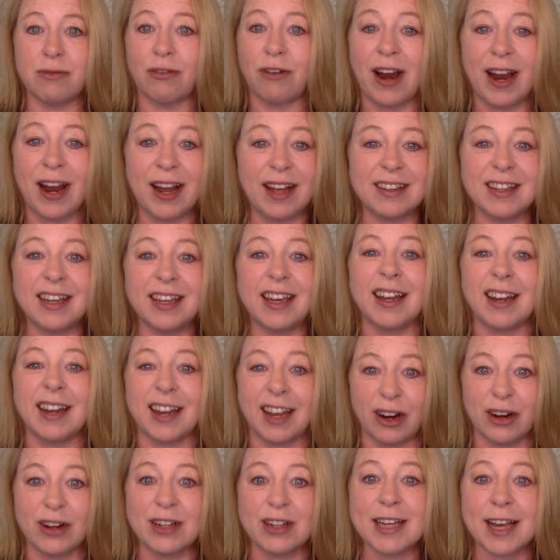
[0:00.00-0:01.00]
frankly,
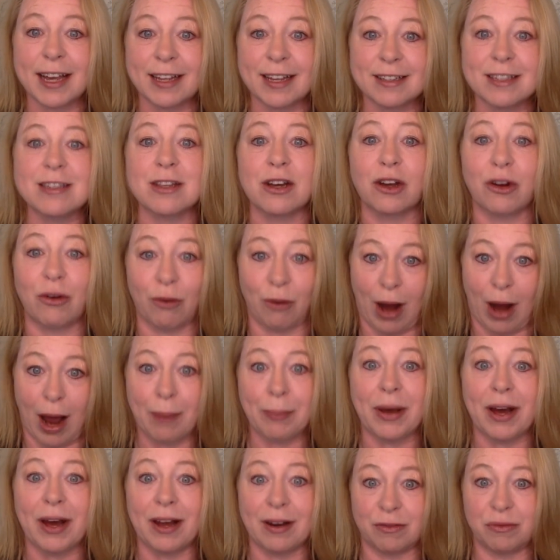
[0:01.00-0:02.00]
it irritates the
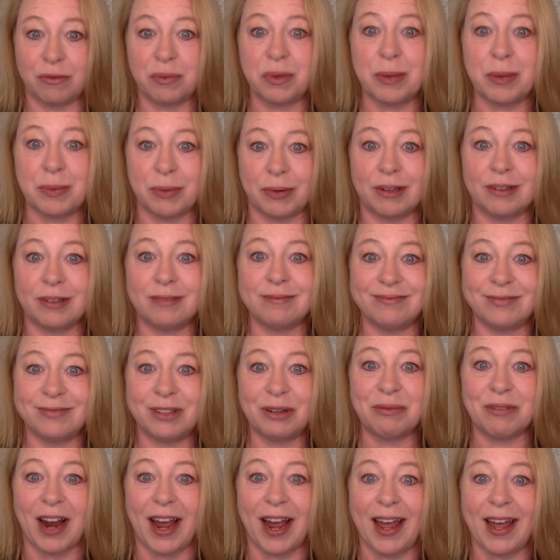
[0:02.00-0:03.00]
crap out of people,
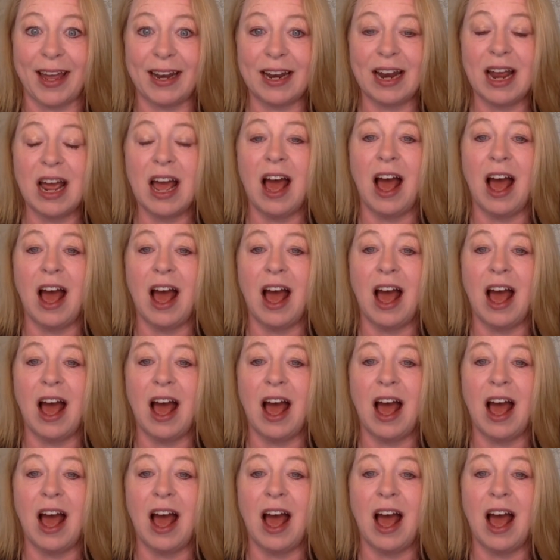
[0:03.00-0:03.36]
right?